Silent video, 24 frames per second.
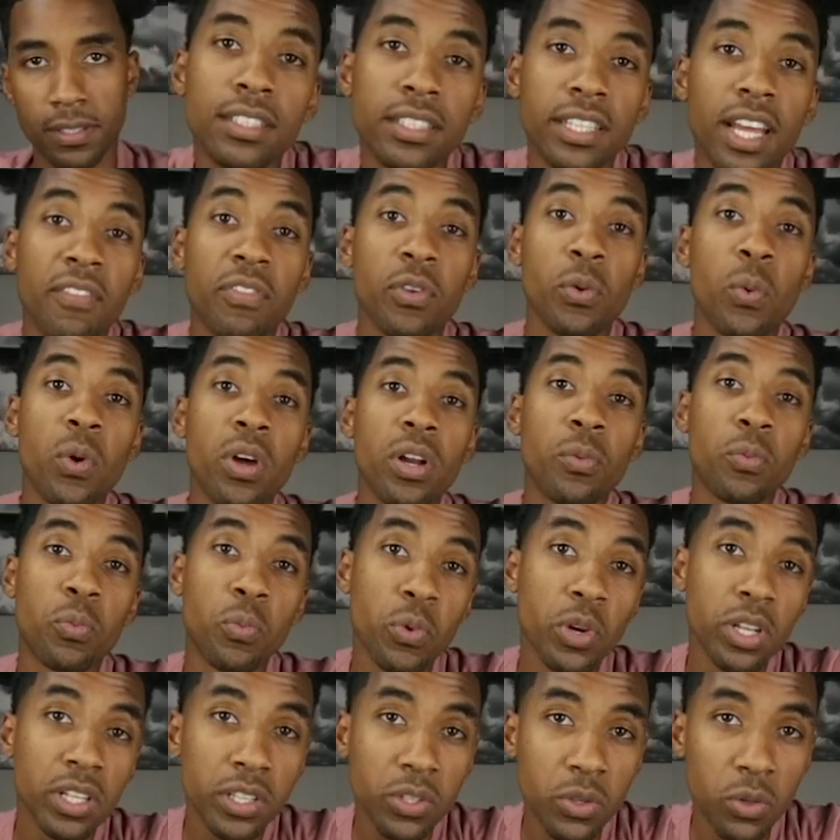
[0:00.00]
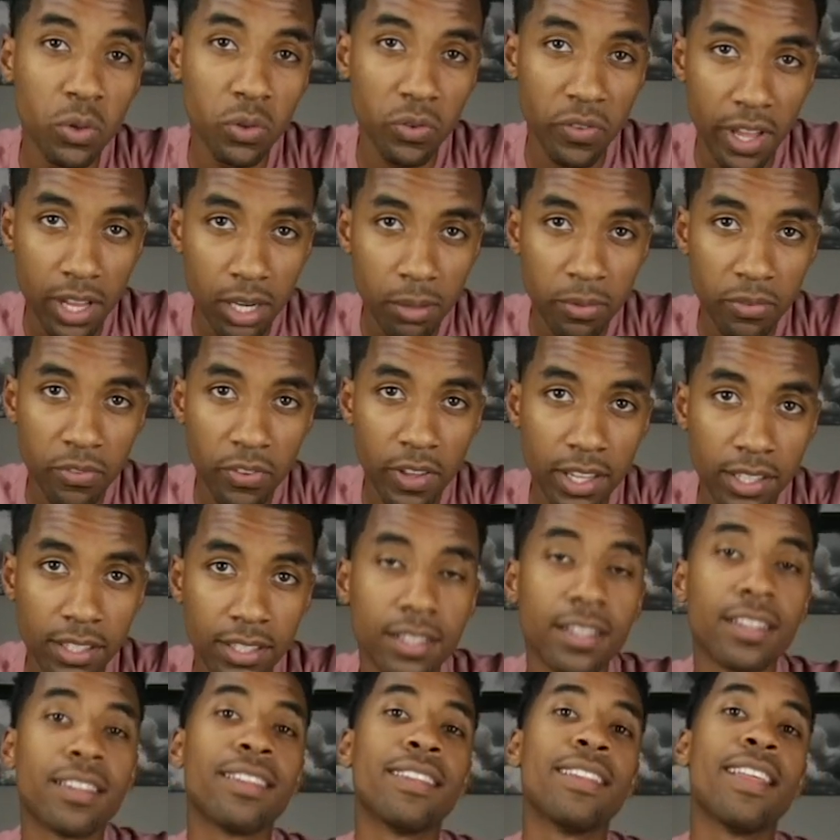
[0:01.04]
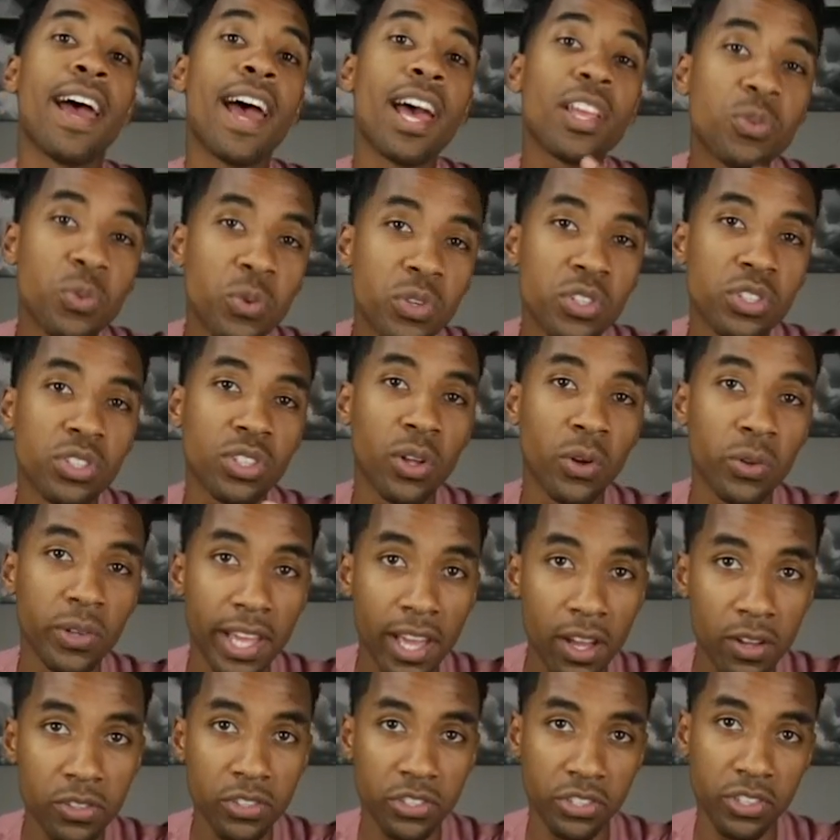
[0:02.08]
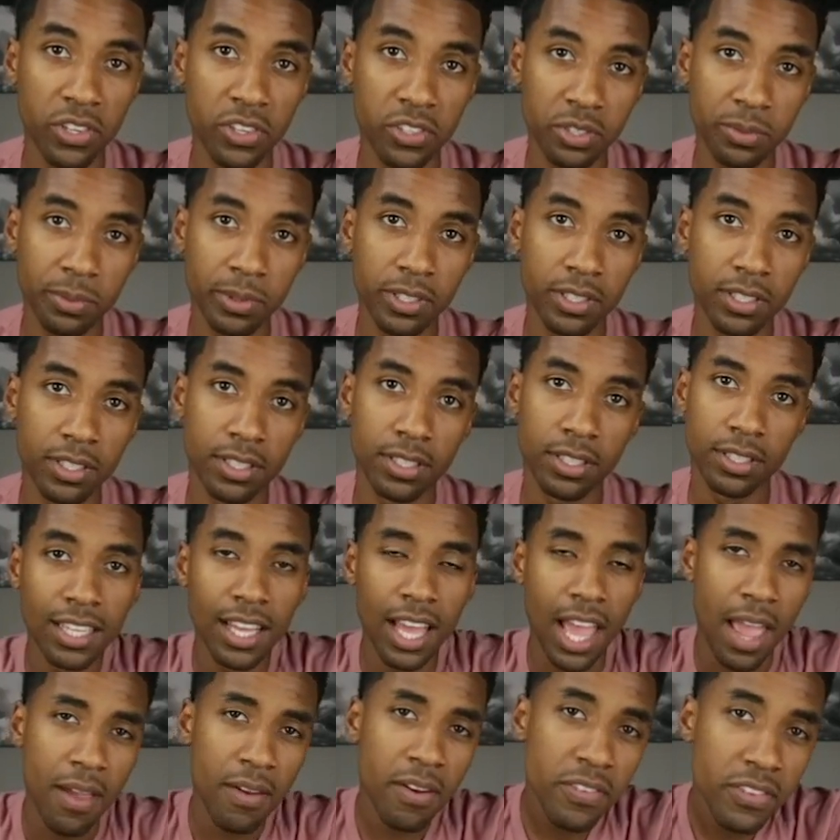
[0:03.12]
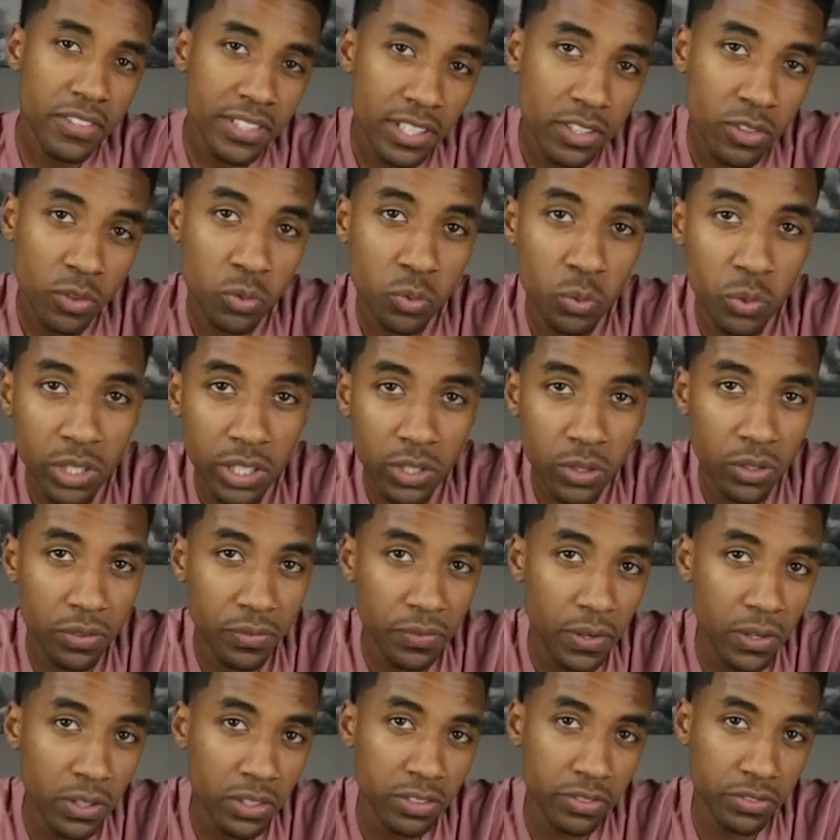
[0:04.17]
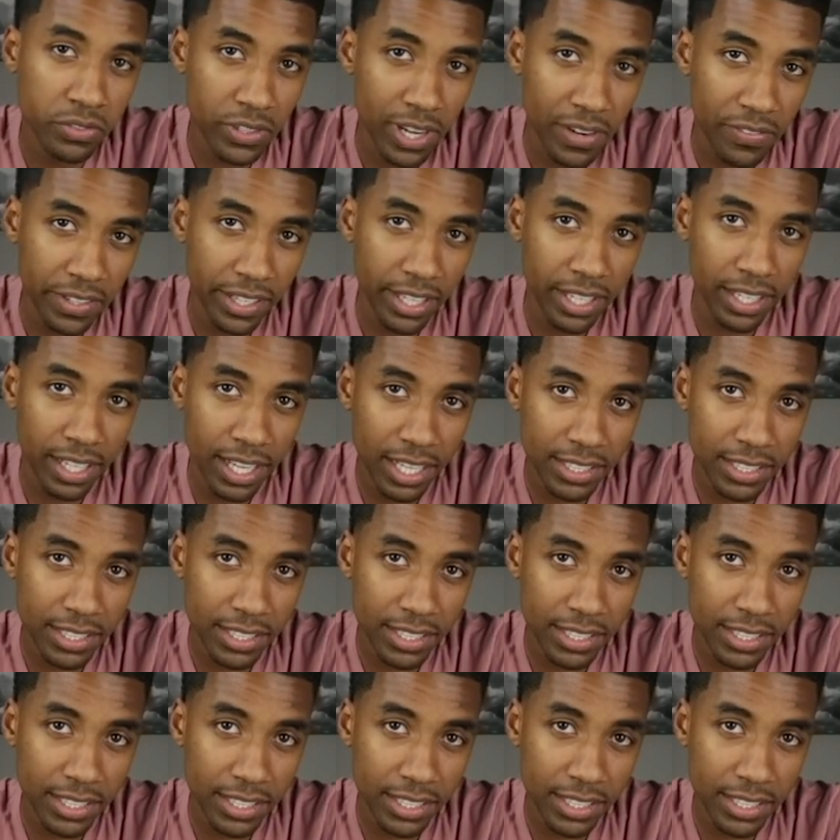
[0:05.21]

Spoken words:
Now if you want a really cool phantom effect, that's when you slow down your shutter speed. Have you ever seen those really cool photos of traffic at